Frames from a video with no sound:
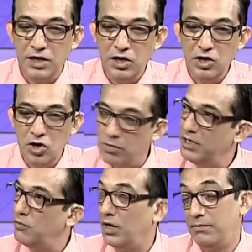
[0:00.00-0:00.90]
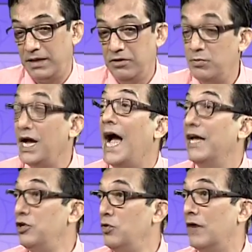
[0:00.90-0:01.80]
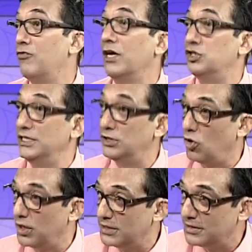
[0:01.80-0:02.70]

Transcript: Nobody I knew ever actually saw it.